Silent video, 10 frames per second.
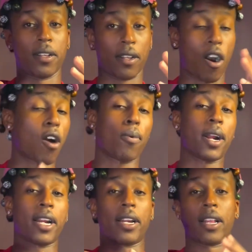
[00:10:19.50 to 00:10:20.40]

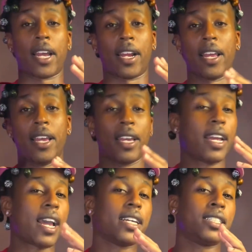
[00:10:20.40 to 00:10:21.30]
already. Like
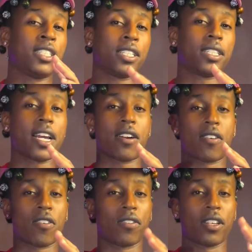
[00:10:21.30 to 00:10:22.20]
it has just that
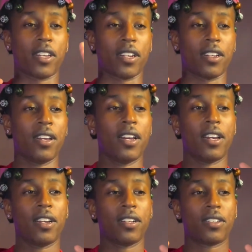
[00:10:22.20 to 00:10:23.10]
early
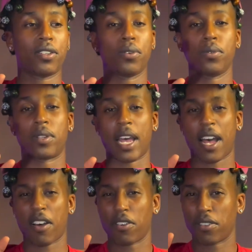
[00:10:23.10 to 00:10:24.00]

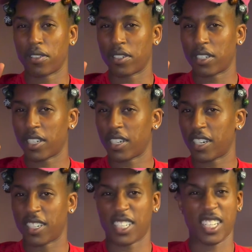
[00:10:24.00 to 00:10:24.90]

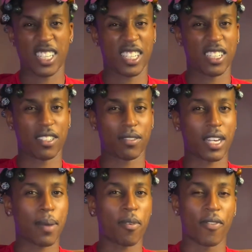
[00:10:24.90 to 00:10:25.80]
2010s
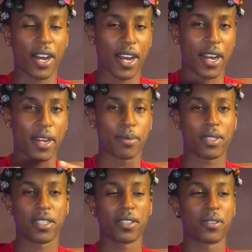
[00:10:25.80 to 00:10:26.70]
type of vibe
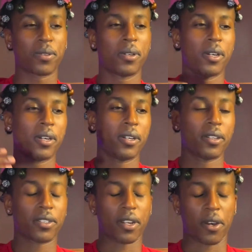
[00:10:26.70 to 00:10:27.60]
still.
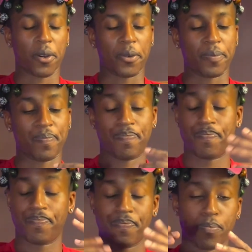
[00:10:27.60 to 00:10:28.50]
So,
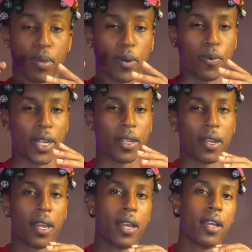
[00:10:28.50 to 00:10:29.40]
but with
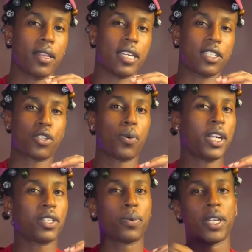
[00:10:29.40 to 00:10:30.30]
this
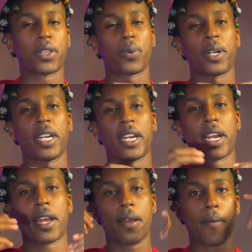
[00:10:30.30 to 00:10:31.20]

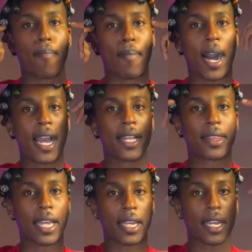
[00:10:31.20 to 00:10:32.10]
2023
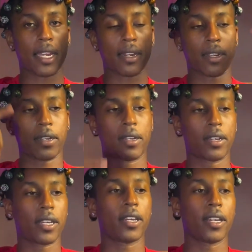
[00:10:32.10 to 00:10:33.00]
mind thinking
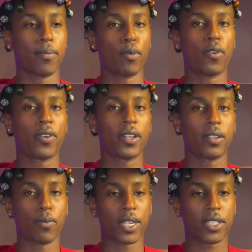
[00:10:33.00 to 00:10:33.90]
in
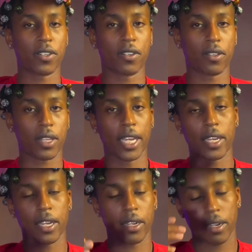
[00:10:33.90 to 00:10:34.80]
movie Western
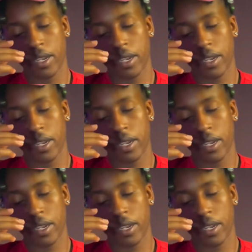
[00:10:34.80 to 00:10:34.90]
thinking.